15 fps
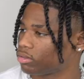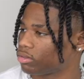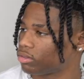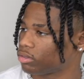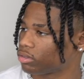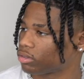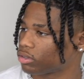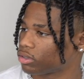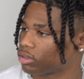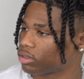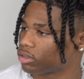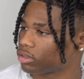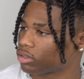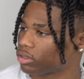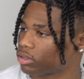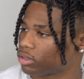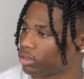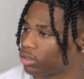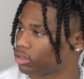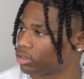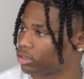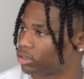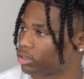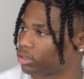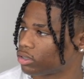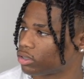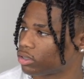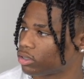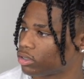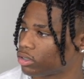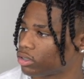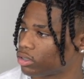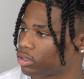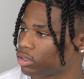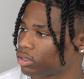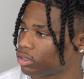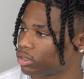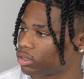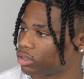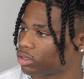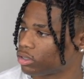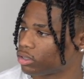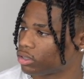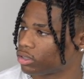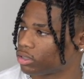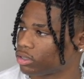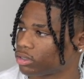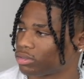(silent)